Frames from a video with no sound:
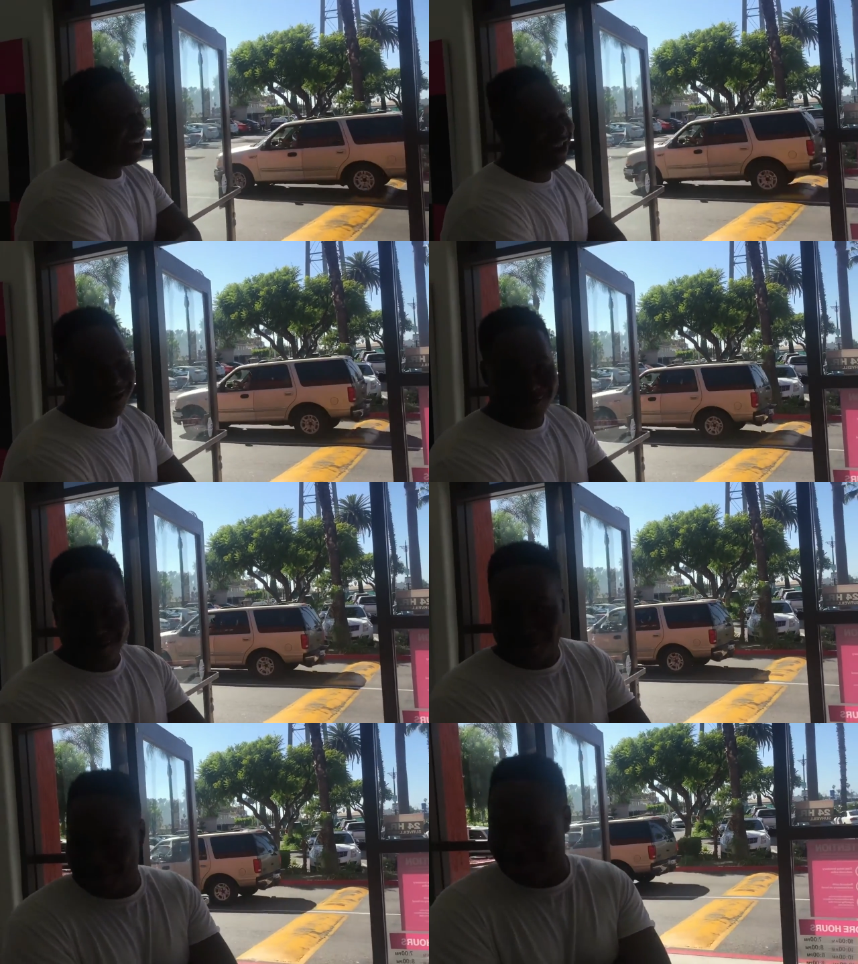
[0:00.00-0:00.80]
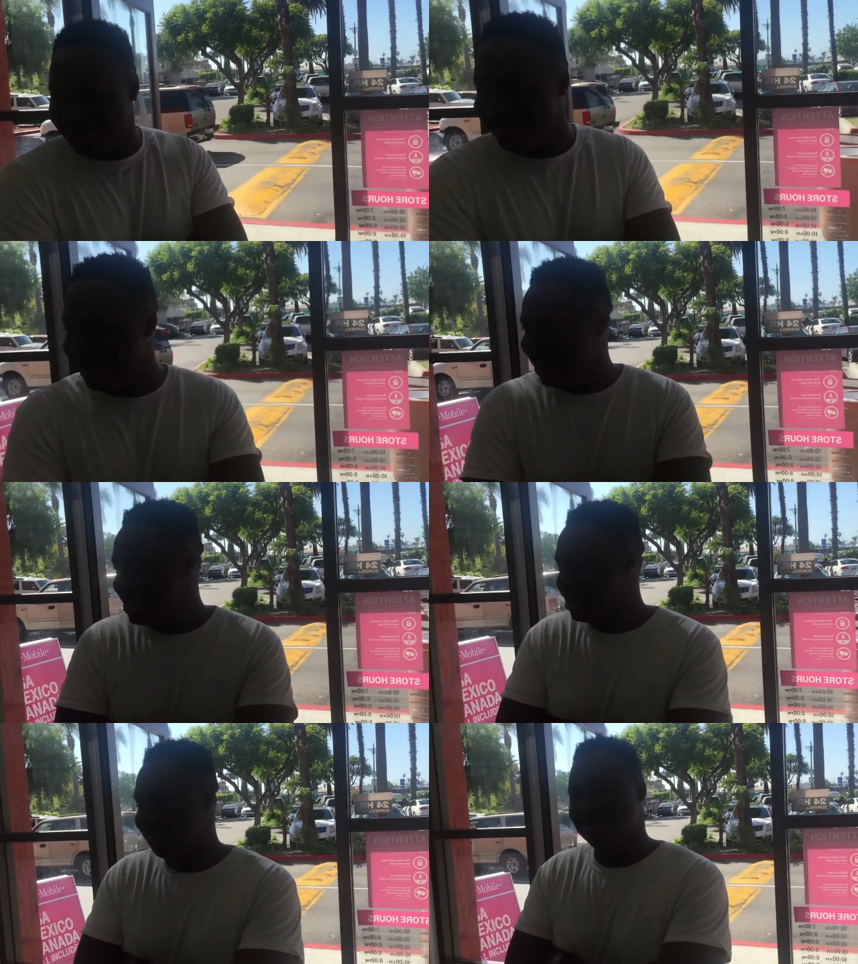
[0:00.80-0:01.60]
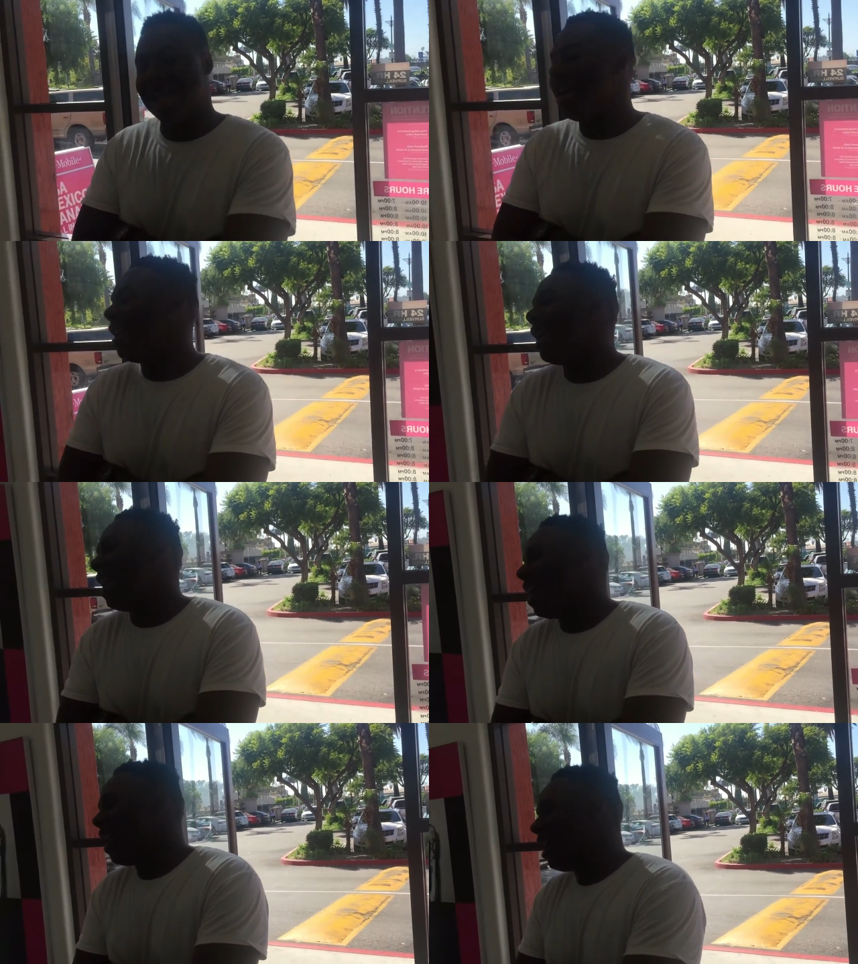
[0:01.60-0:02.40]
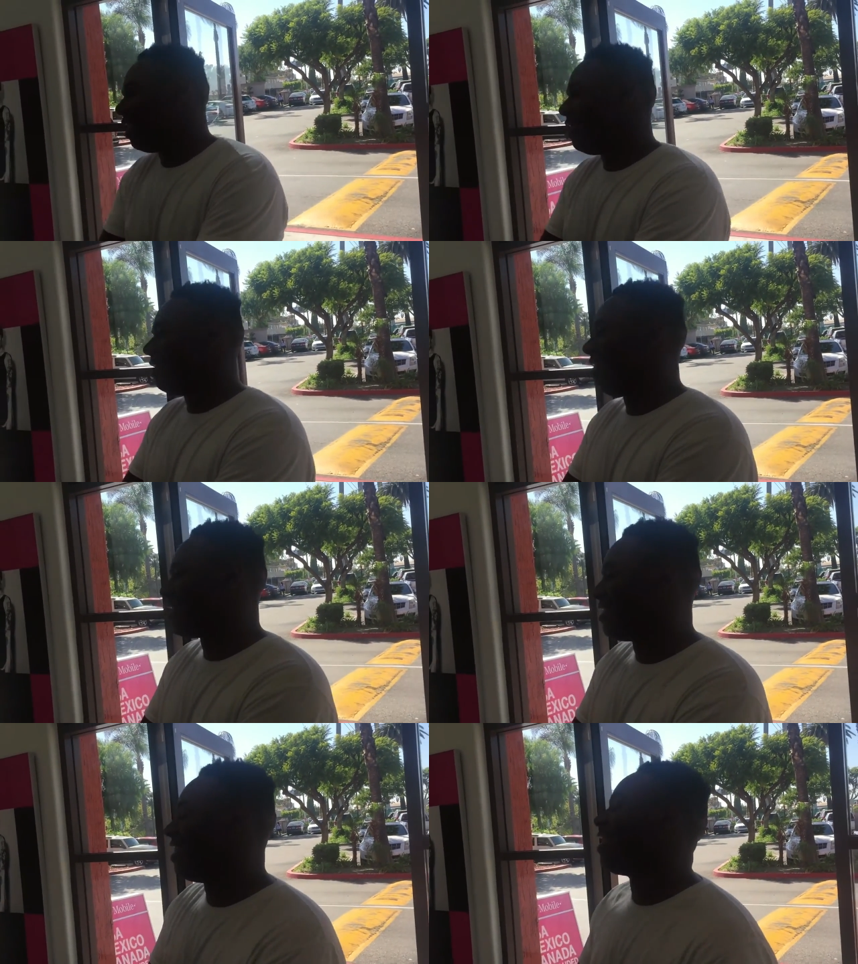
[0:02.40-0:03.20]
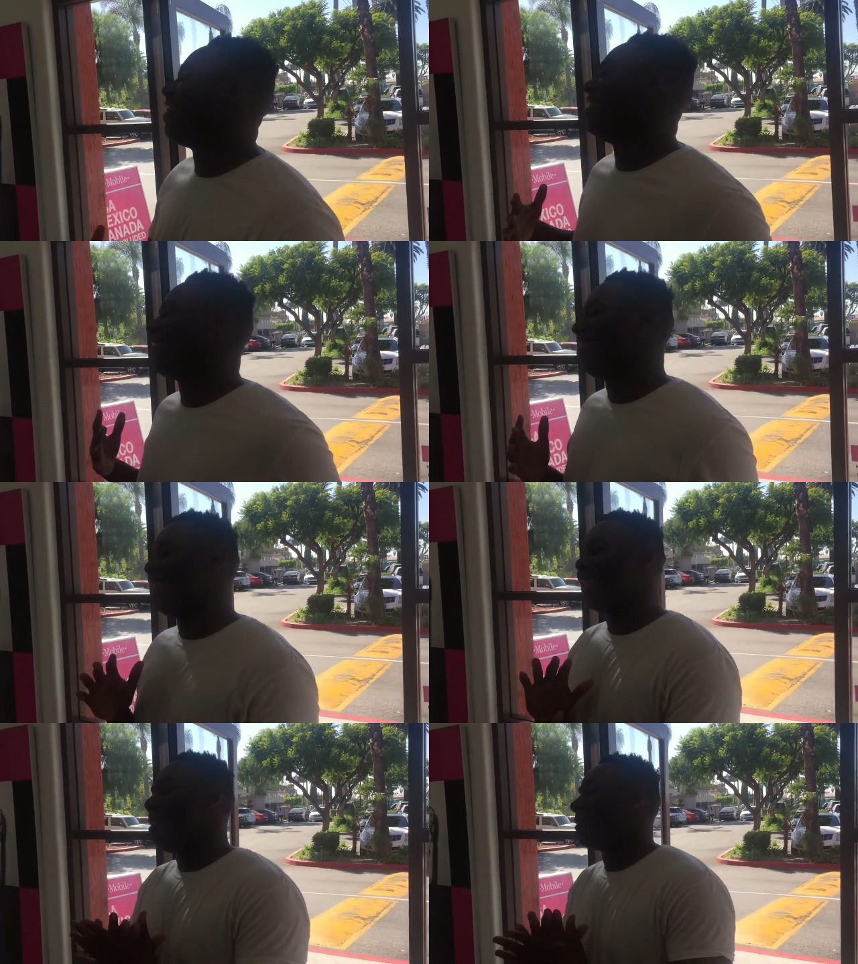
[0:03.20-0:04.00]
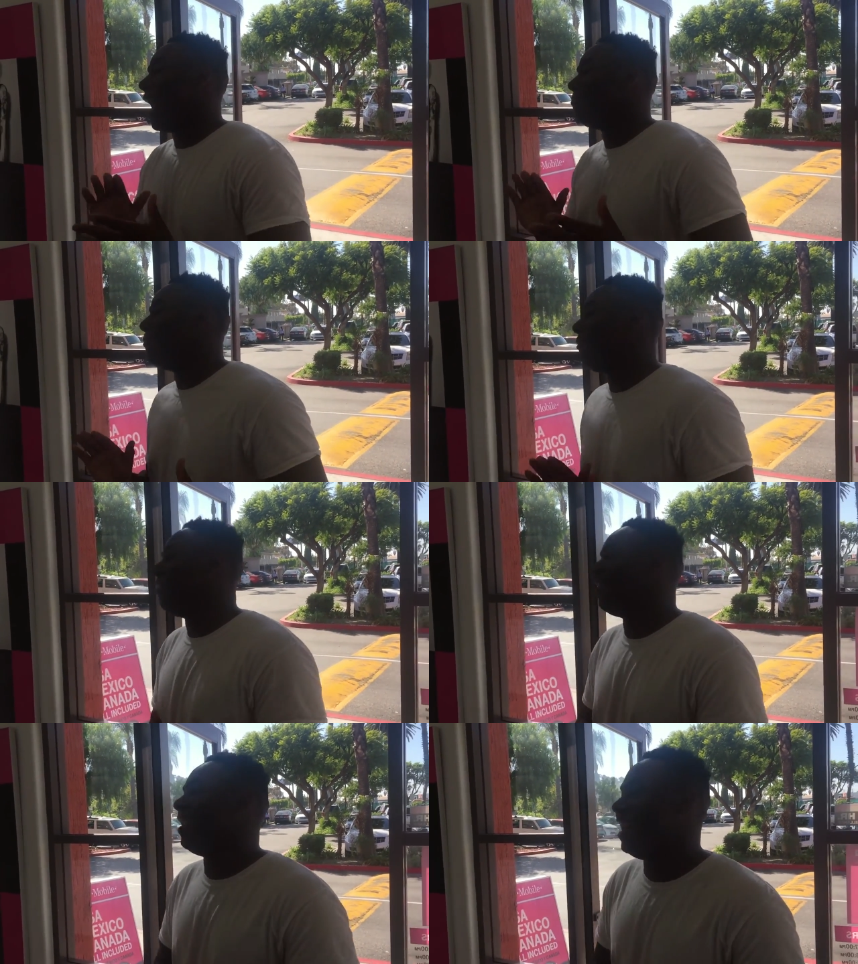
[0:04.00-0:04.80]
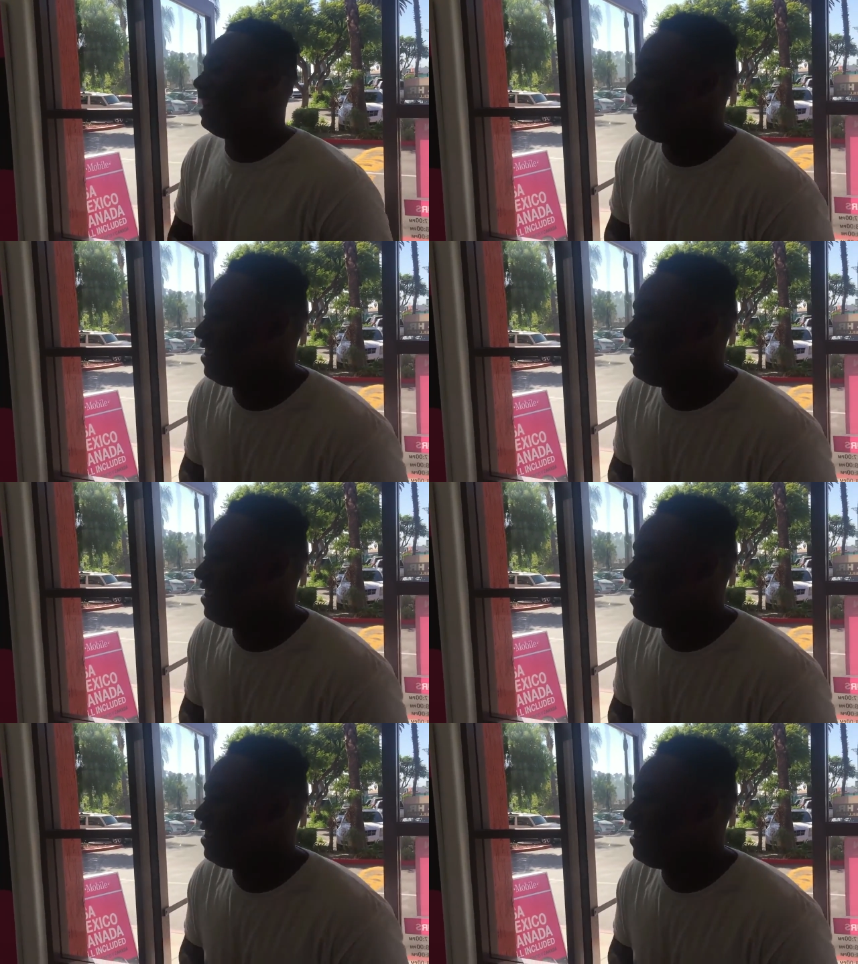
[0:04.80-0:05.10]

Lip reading: (no speaker visible)